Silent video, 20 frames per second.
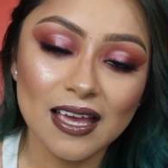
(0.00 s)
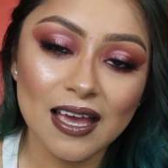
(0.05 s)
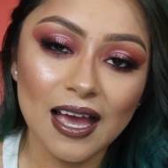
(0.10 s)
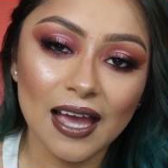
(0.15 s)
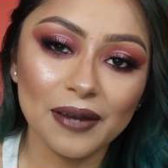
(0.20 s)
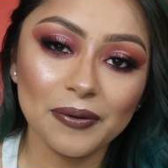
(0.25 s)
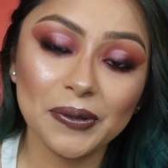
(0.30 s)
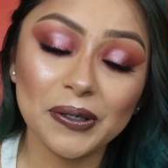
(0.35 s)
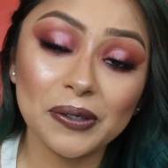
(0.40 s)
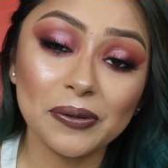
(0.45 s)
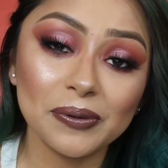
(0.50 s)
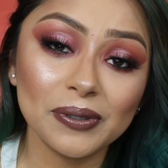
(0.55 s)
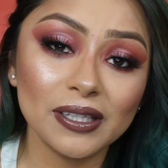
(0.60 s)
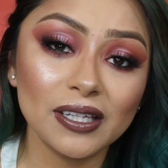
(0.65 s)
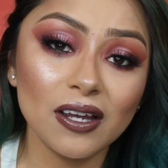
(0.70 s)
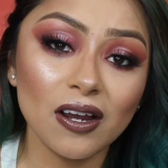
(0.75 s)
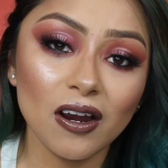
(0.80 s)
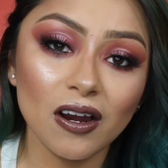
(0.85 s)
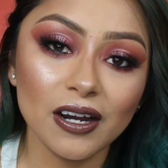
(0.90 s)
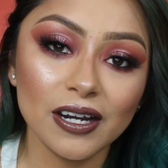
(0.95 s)
I work
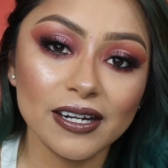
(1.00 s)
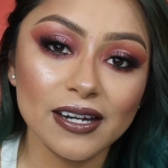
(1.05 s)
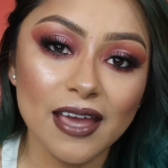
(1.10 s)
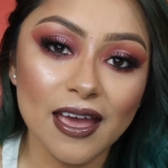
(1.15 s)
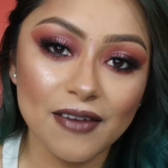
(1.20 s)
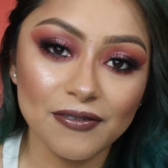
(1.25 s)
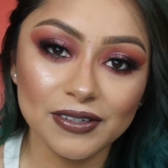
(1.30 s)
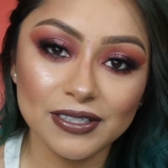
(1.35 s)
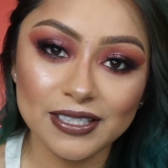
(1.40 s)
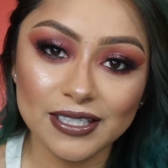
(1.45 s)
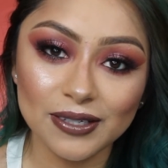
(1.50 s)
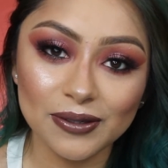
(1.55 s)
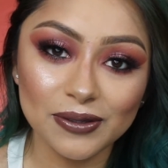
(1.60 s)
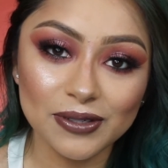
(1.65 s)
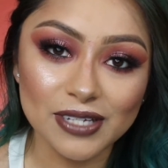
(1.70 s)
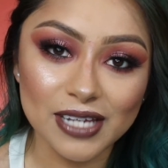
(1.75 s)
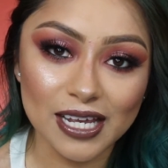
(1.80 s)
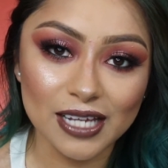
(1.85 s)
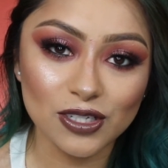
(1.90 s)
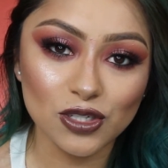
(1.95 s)
really hard every single
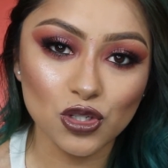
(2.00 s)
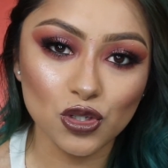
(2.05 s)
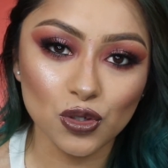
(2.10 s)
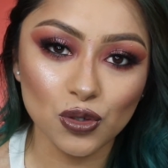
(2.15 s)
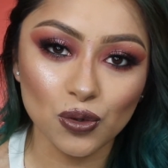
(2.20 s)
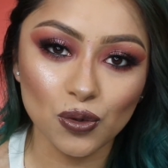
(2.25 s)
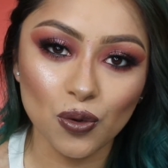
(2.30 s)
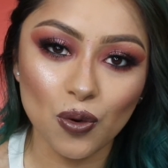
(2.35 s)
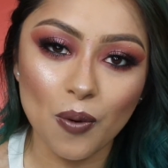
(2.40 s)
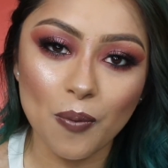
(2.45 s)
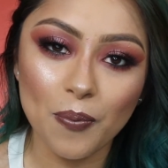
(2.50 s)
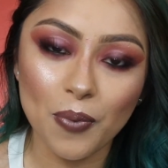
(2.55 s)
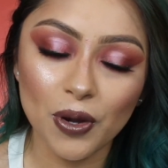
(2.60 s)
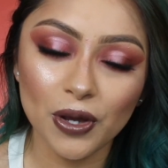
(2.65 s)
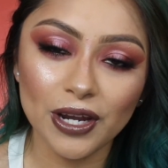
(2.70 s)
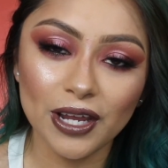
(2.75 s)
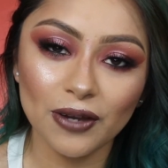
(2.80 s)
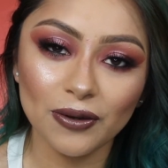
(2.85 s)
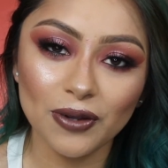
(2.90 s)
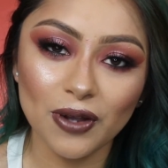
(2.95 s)
day to put
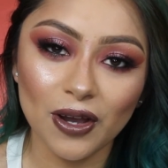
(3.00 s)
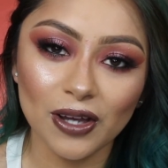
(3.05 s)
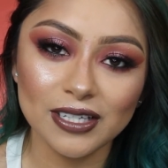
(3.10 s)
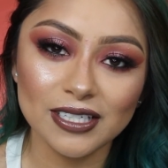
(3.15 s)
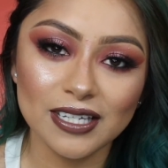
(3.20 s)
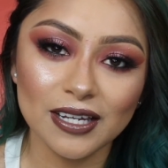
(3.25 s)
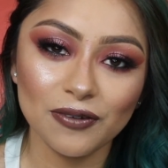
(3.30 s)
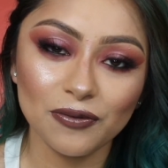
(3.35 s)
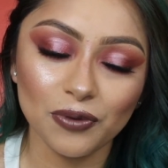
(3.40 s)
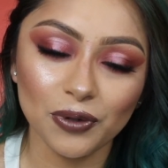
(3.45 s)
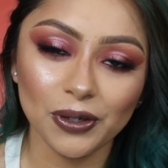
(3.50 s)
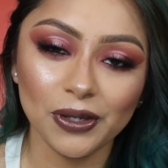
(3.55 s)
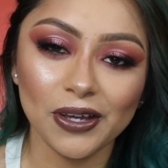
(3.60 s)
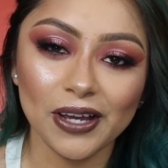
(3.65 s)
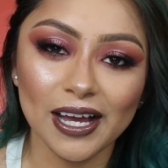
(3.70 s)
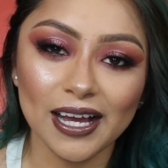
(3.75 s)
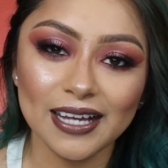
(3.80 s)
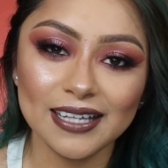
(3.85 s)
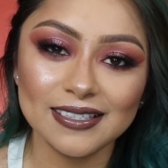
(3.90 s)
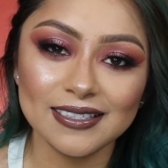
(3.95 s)
out content for you
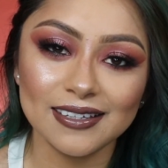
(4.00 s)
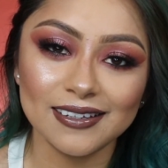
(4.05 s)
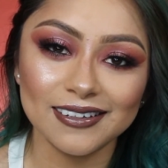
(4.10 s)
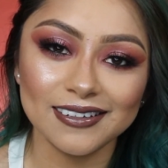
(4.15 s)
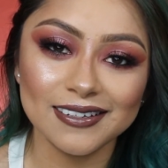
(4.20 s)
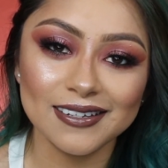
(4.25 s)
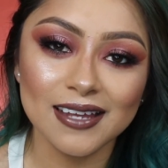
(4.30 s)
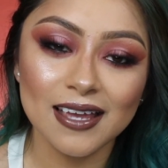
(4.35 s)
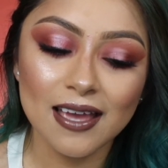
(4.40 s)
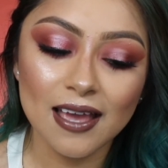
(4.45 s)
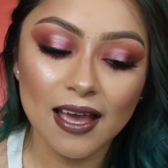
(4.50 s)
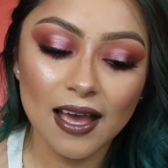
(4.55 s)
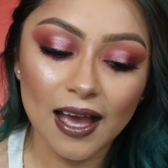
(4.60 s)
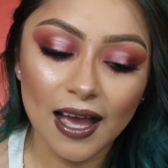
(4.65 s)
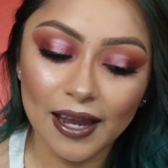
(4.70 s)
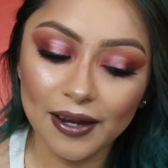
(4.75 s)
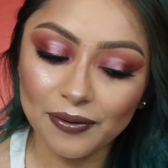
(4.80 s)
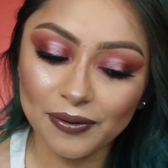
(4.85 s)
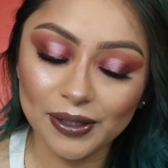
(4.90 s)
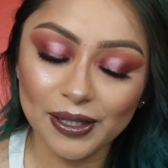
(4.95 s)
guys, and
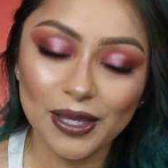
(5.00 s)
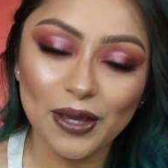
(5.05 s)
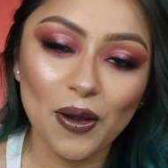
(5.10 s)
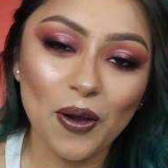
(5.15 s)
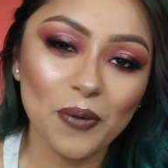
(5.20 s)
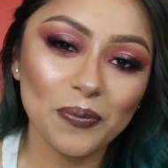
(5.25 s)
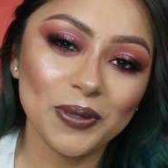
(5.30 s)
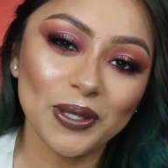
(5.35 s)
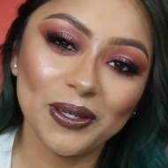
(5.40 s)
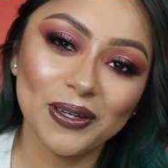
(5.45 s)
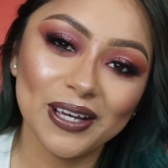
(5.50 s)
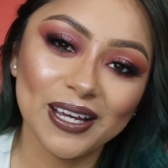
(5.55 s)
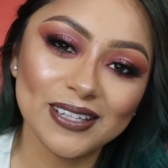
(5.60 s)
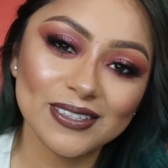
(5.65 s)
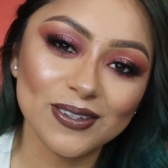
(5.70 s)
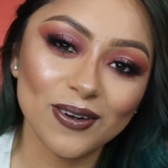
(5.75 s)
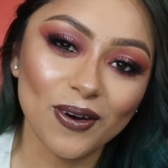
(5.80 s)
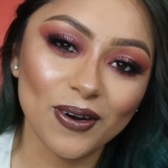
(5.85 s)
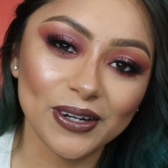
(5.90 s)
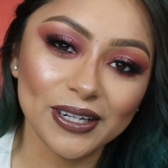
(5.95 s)
I really hope that you
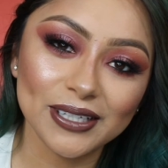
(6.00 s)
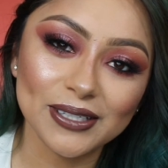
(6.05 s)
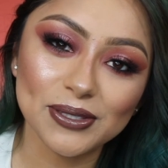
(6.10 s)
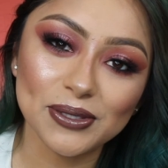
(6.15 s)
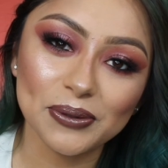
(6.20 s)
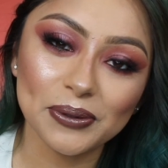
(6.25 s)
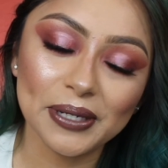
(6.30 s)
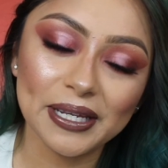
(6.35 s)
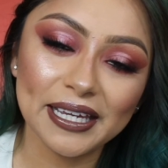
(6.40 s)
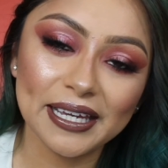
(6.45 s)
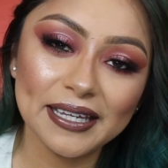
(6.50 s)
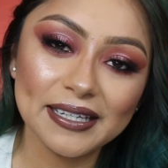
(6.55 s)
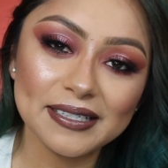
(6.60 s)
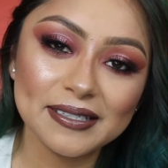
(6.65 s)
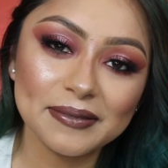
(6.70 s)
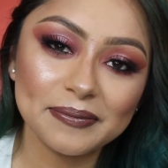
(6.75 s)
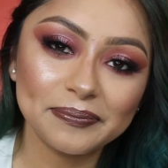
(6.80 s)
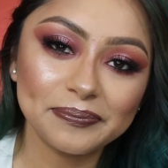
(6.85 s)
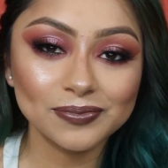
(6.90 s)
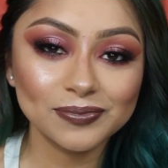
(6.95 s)
guys are enjoying it.